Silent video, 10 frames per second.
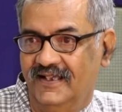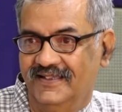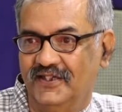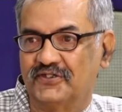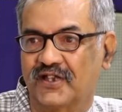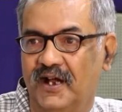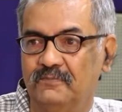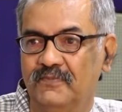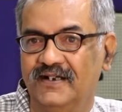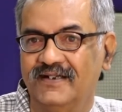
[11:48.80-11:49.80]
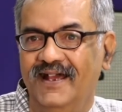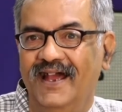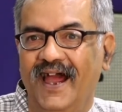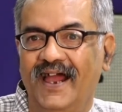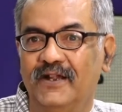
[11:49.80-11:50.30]
This government
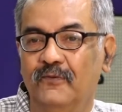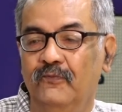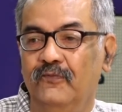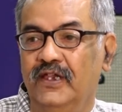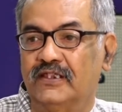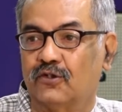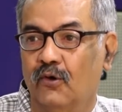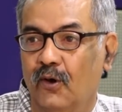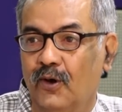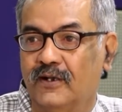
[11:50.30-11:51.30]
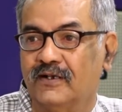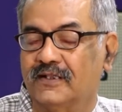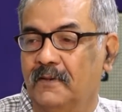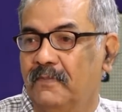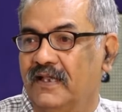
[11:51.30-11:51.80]
had withheld
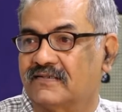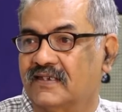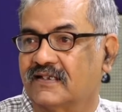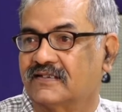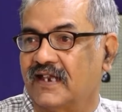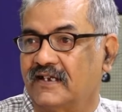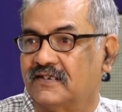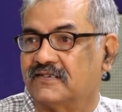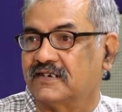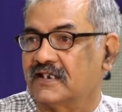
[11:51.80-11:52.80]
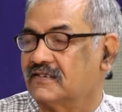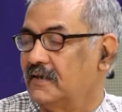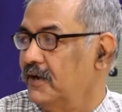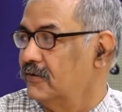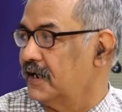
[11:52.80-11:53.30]
the basic statistics
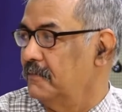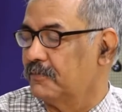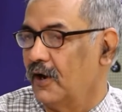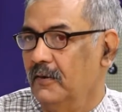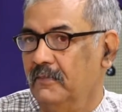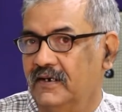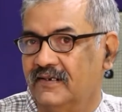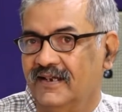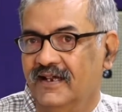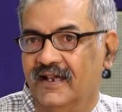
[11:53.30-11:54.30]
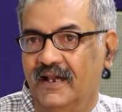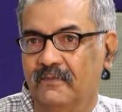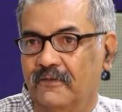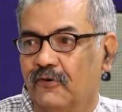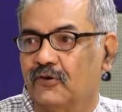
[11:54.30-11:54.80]
about employment
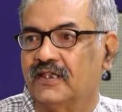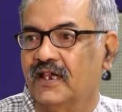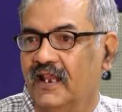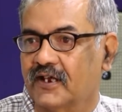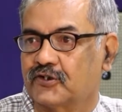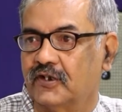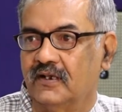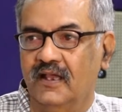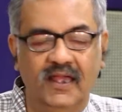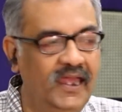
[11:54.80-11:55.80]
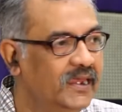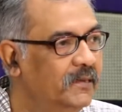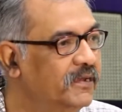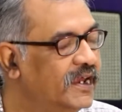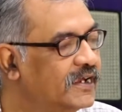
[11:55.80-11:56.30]
before the election.
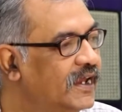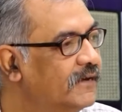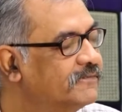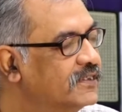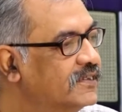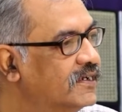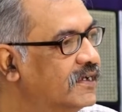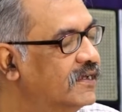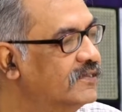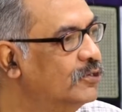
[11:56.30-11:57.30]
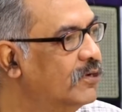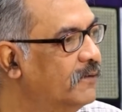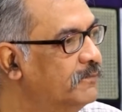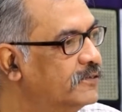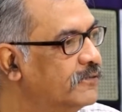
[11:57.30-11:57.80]
Immediately after the new
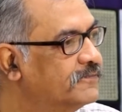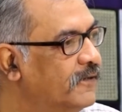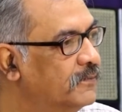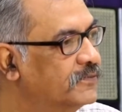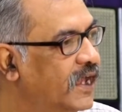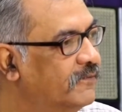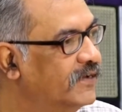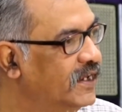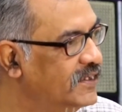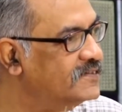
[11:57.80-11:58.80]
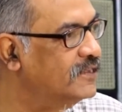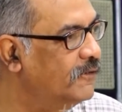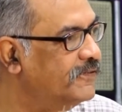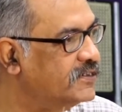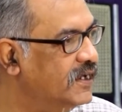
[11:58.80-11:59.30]
government was formed, they have released the
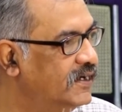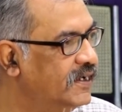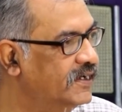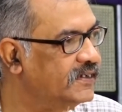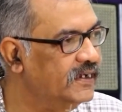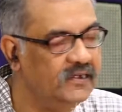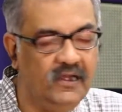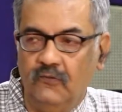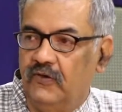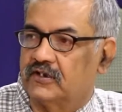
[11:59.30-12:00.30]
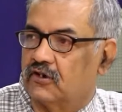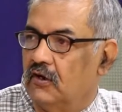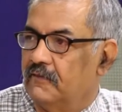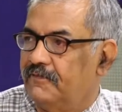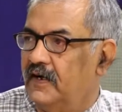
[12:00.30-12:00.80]
official data which
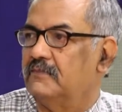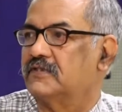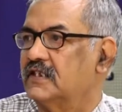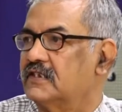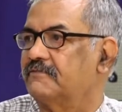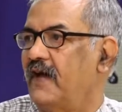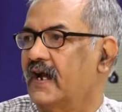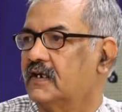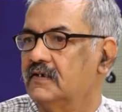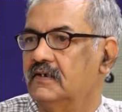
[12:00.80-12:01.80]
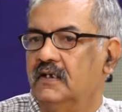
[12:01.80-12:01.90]
confirms this fact.